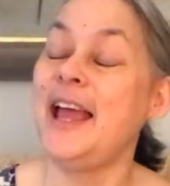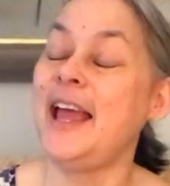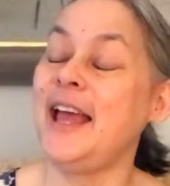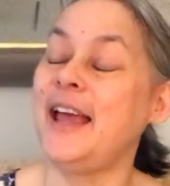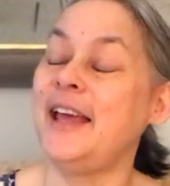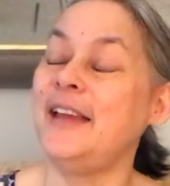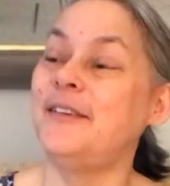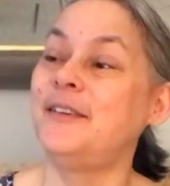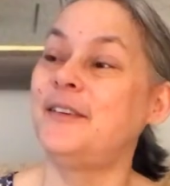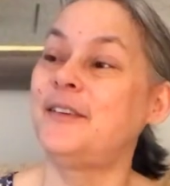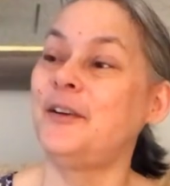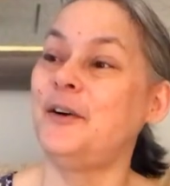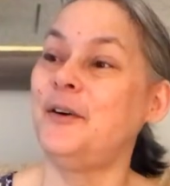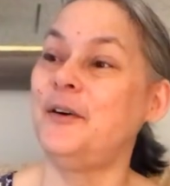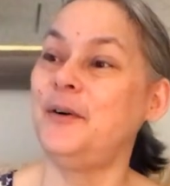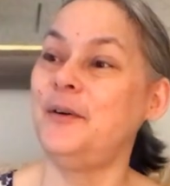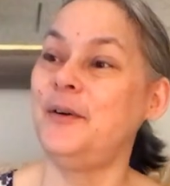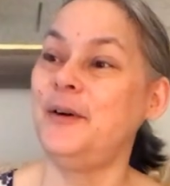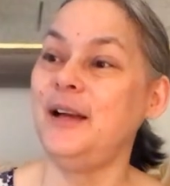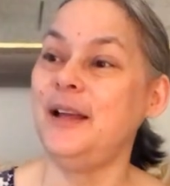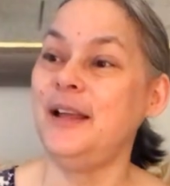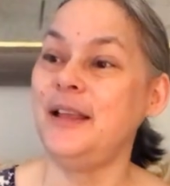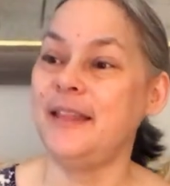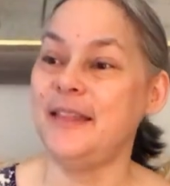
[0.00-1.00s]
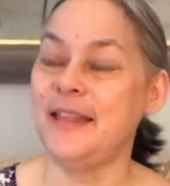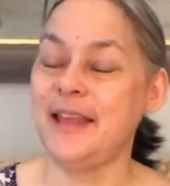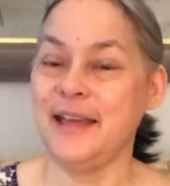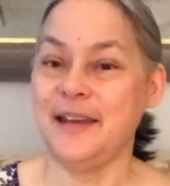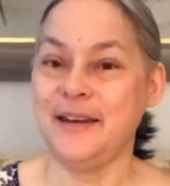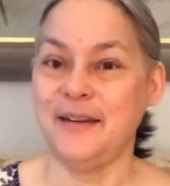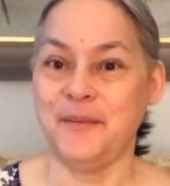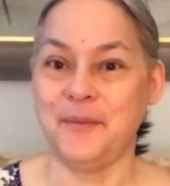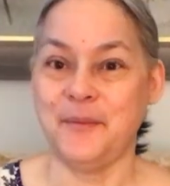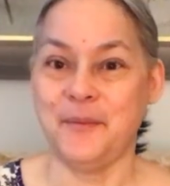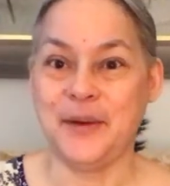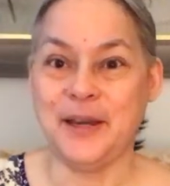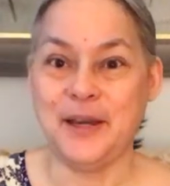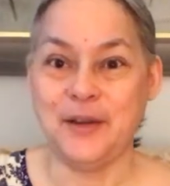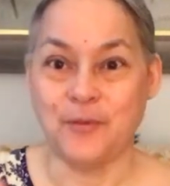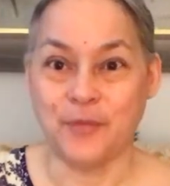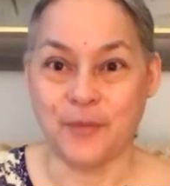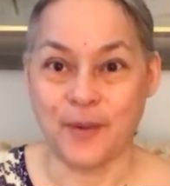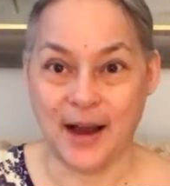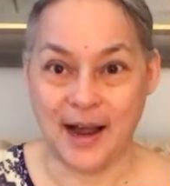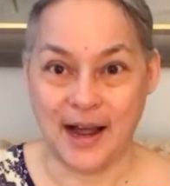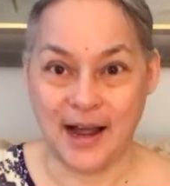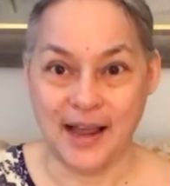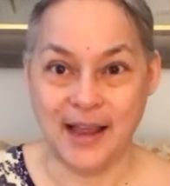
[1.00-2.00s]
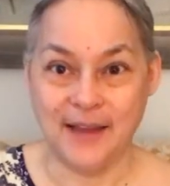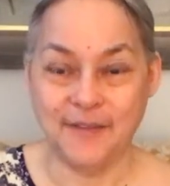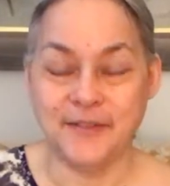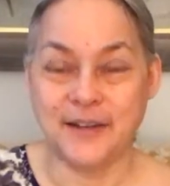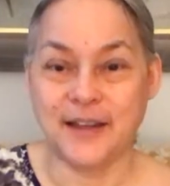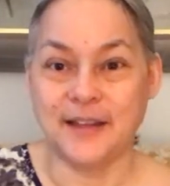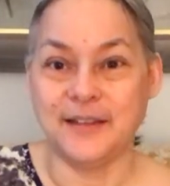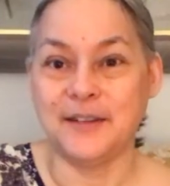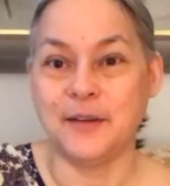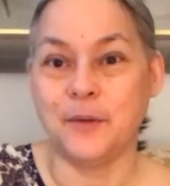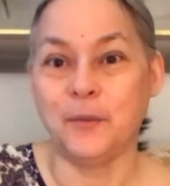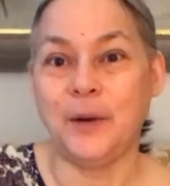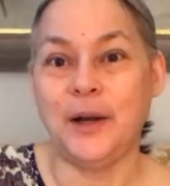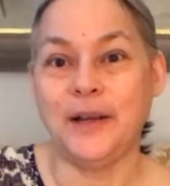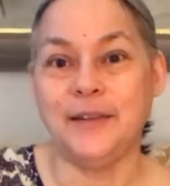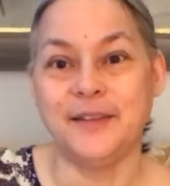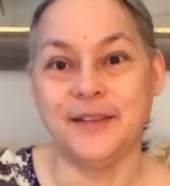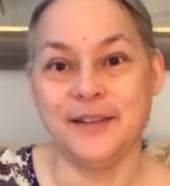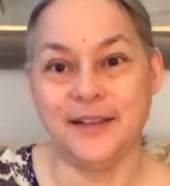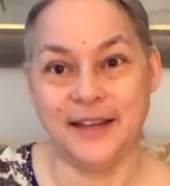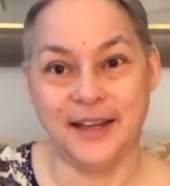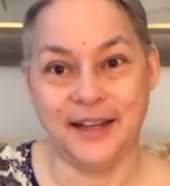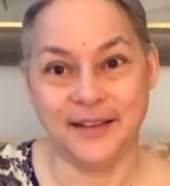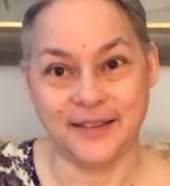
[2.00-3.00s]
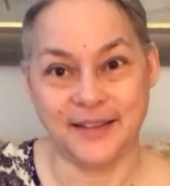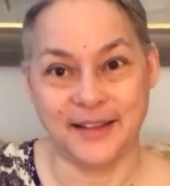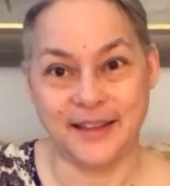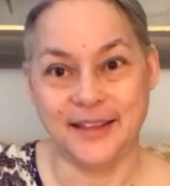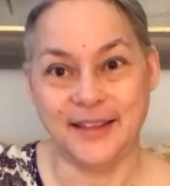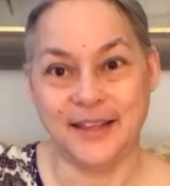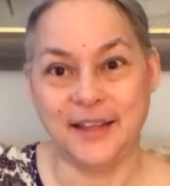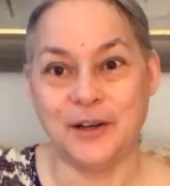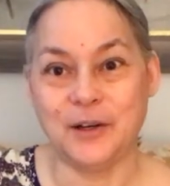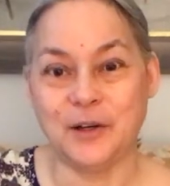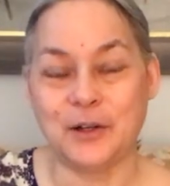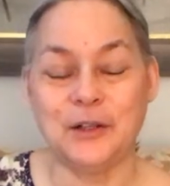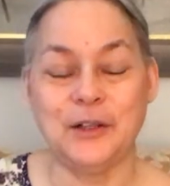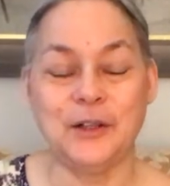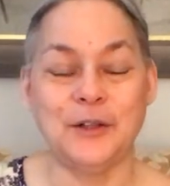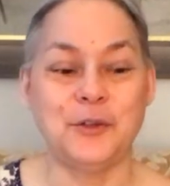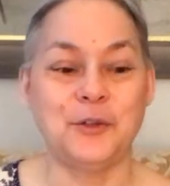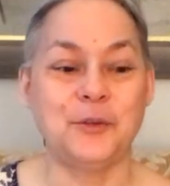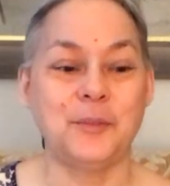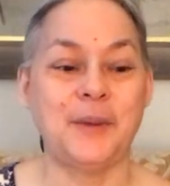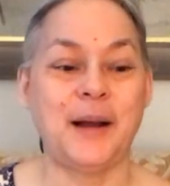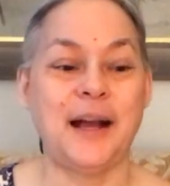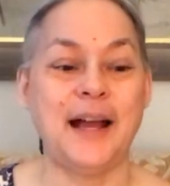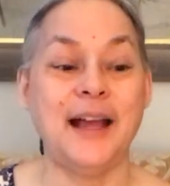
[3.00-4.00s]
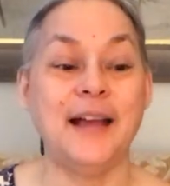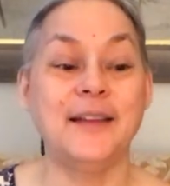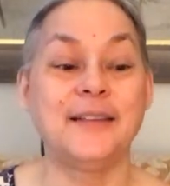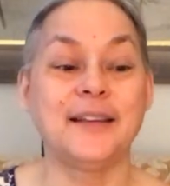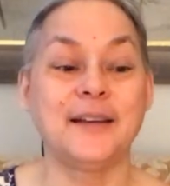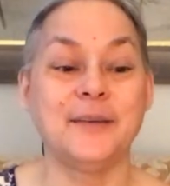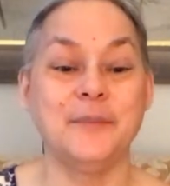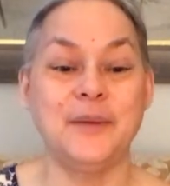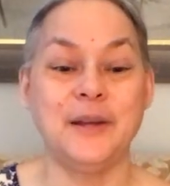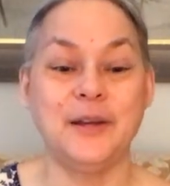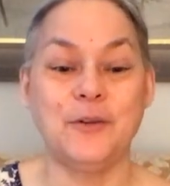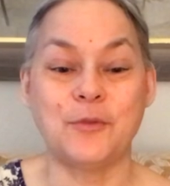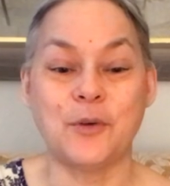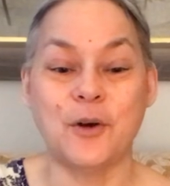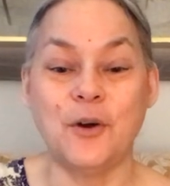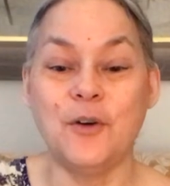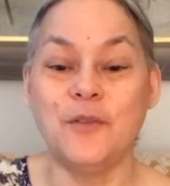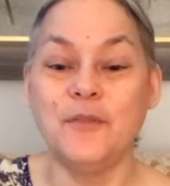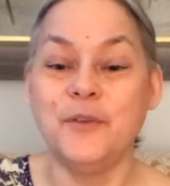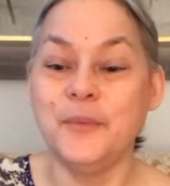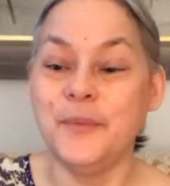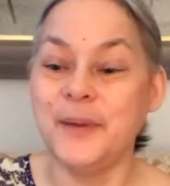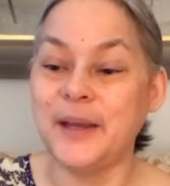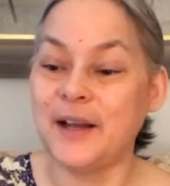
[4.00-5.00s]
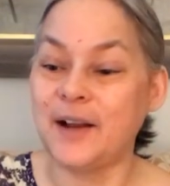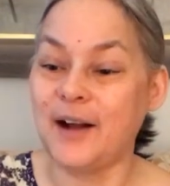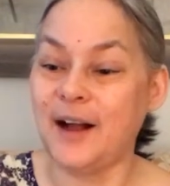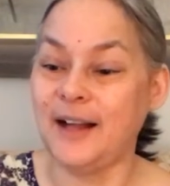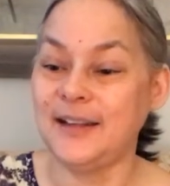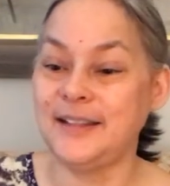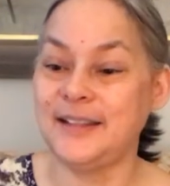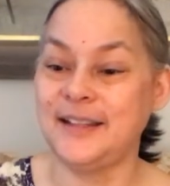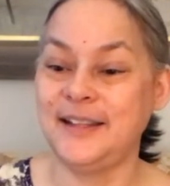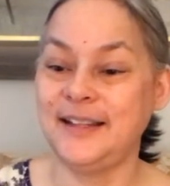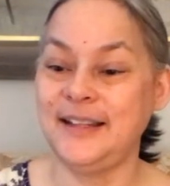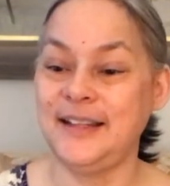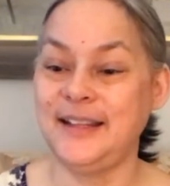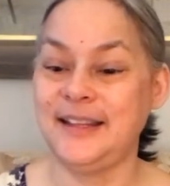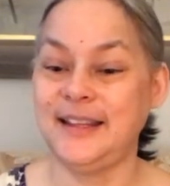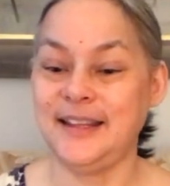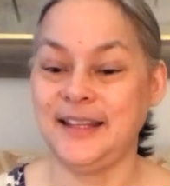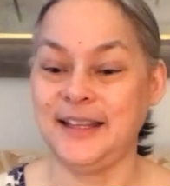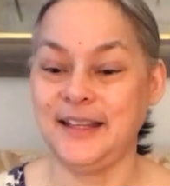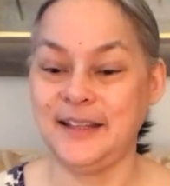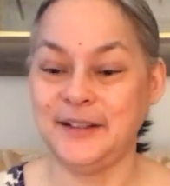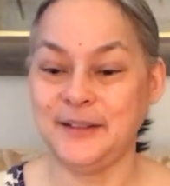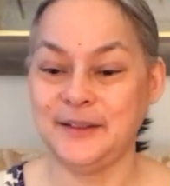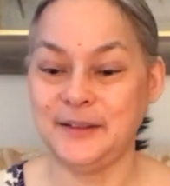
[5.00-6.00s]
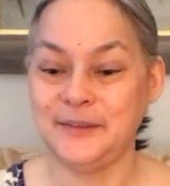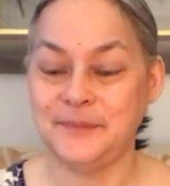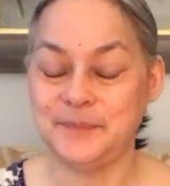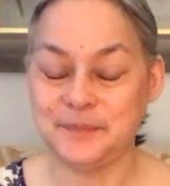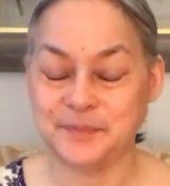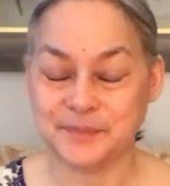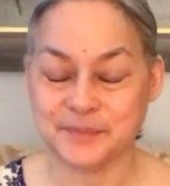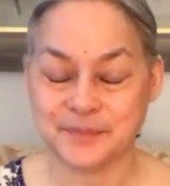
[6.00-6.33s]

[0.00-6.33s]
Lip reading: And so then we drive, because it wasn't at the theater close by us, and we drove and we got to the theater.